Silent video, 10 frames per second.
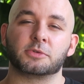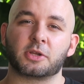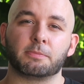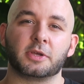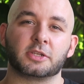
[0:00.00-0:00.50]

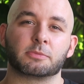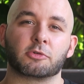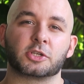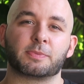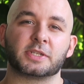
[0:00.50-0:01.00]
Some beers are
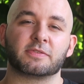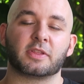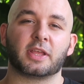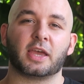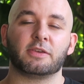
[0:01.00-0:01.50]
more expensive
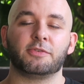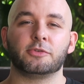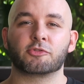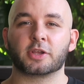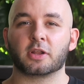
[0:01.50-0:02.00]
than that. If
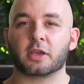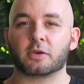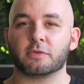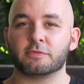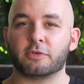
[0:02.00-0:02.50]
you drink
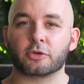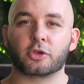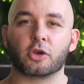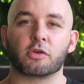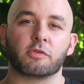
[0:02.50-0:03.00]
like
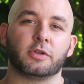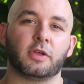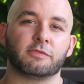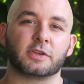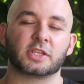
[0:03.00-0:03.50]
vodka
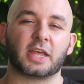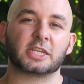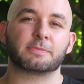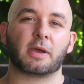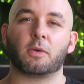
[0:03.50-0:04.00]
and things like
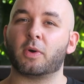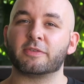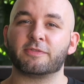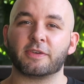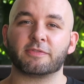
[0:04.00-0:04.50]
that, it's about
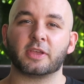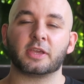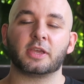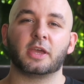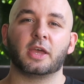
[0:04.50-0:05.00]

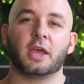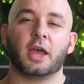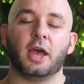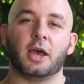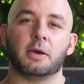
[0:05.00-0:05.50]
150
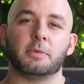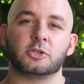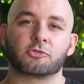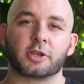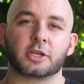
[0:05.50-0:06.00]

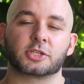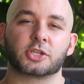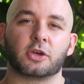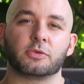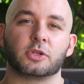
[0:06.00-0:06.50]
a drink.
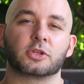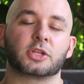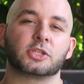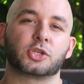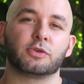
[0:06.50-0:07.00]
So you're
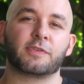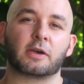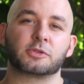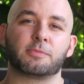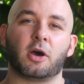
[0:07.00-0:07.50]
looking at
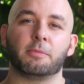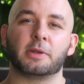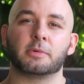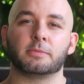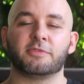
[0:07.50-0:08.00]
2,000 baht
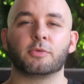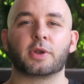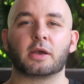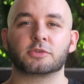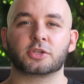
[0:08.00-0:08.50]
minimum if you went out and